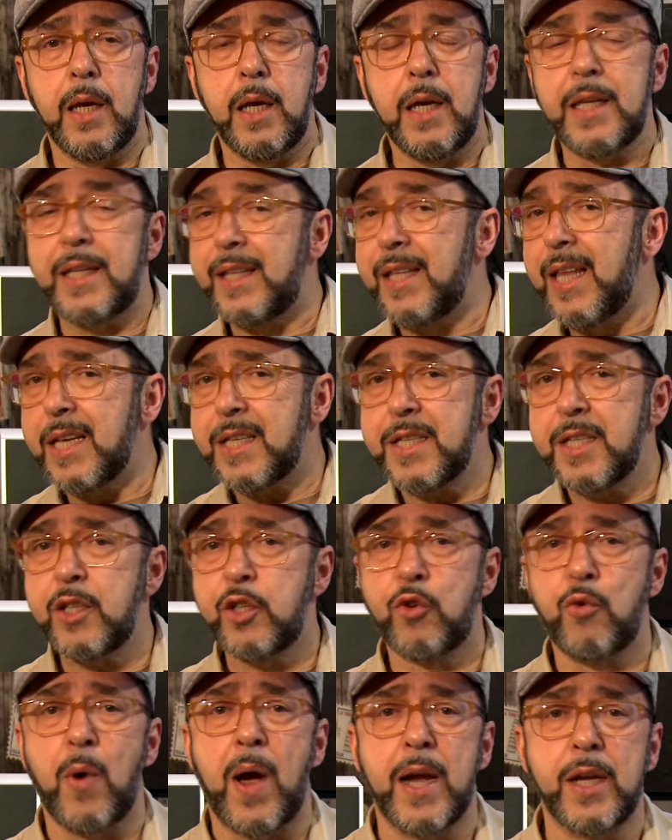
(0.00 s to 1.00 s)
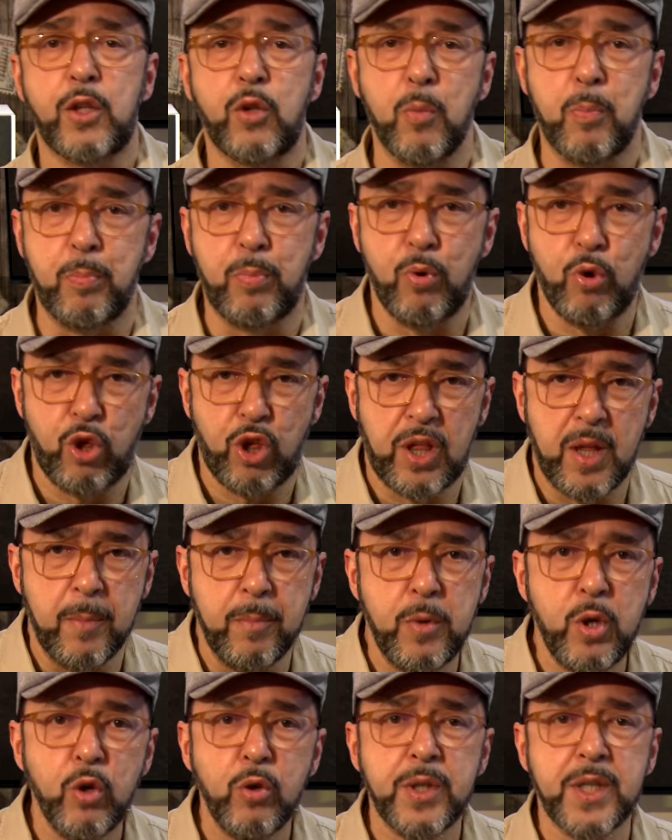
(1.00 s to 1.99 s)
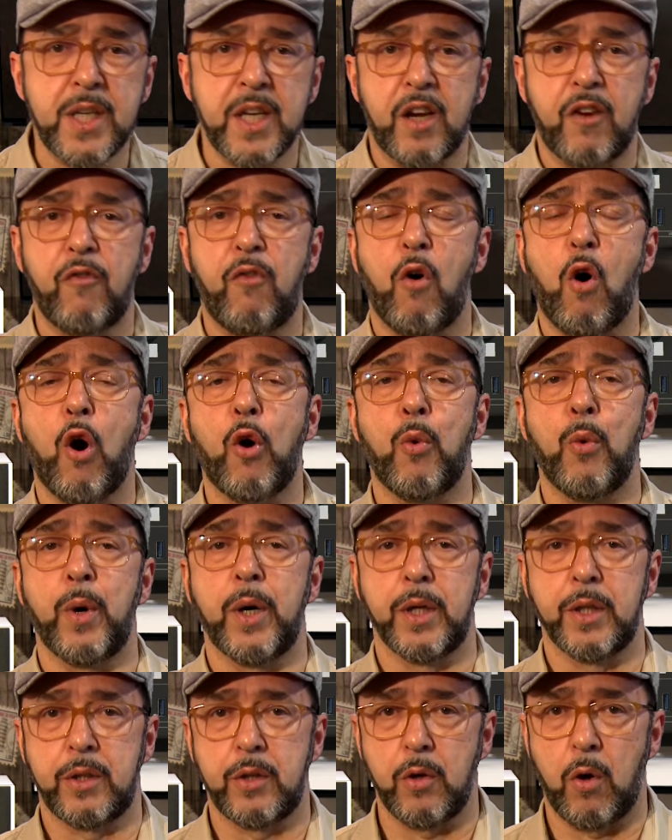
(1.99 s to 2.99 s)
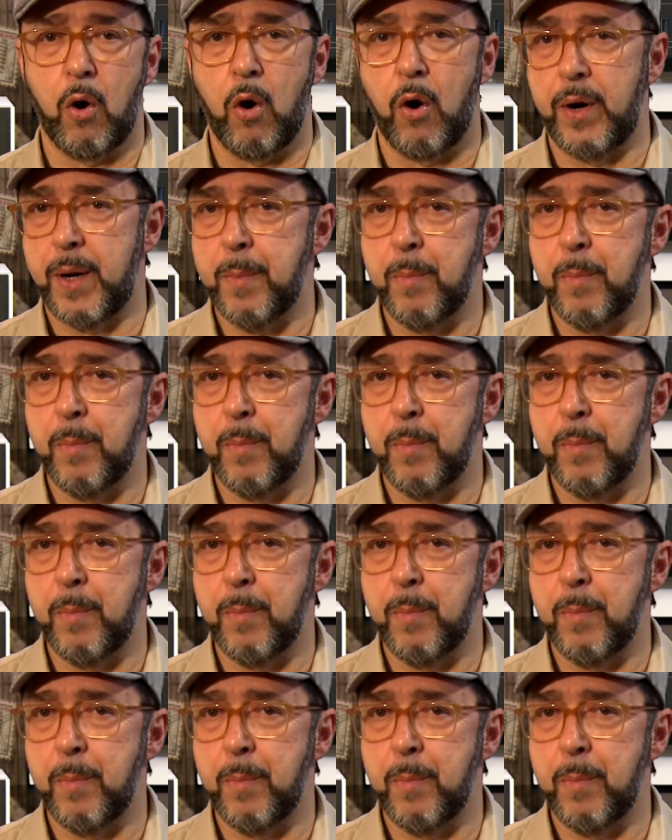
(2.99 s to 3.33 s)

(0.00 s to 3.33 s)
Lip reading: It doesn't try to push the music forward or